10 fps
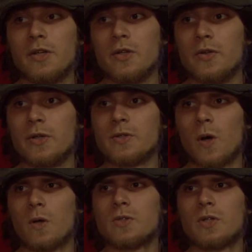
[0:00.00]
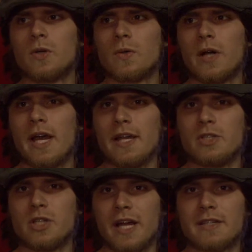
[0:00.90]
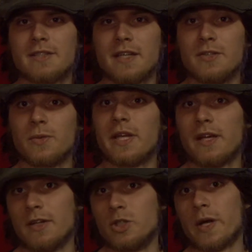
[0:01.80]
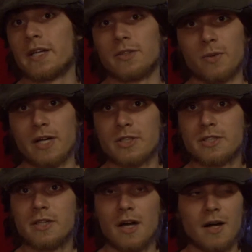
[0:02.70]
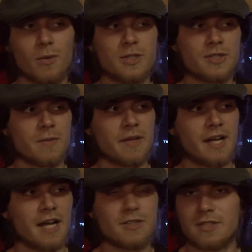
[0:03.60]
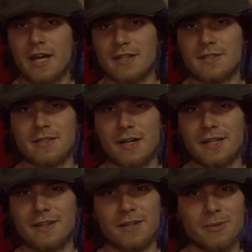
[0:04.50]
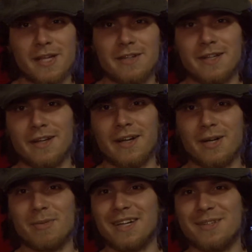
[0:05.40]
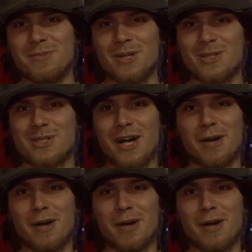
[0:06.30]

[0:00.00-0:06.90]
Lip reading: There's also a chance that you'll get an adrenaline rush, which is something I just kind of snuck in there without telling anybody too much.